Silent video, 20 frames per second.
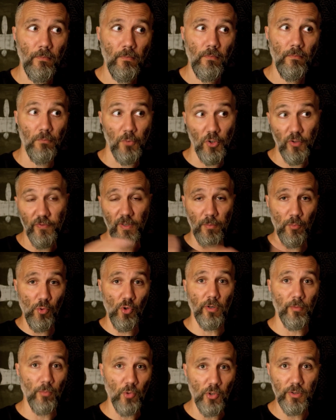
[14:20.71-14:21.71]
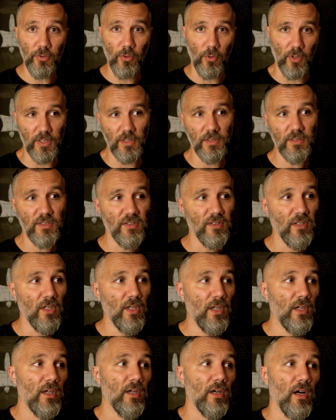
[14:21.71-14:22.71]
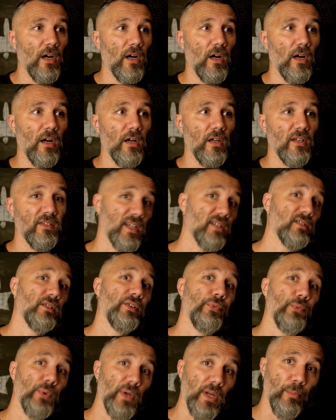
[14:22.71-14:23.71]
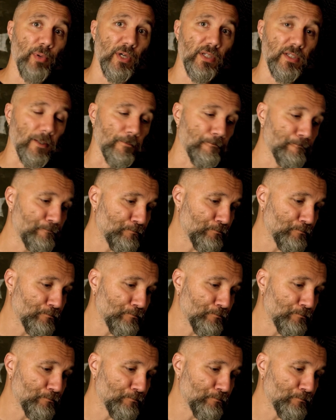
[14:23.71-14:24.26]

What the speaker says: moving more and more towards is actually 3D printing.